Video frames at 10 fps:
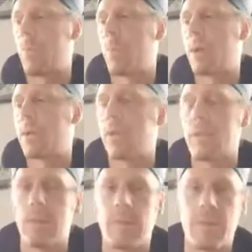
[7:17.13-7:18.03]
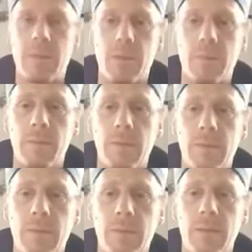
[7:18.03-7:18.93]
practice, the deep
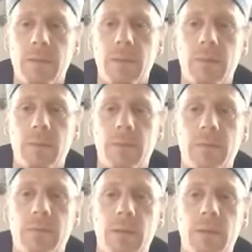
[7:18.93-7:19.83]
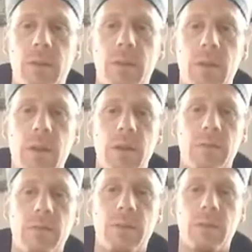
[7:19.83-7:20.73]
ceremonies, the ceremonies for the
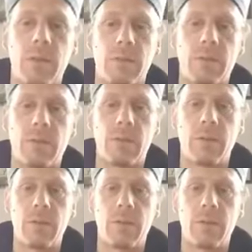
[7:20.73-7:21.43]
Taoist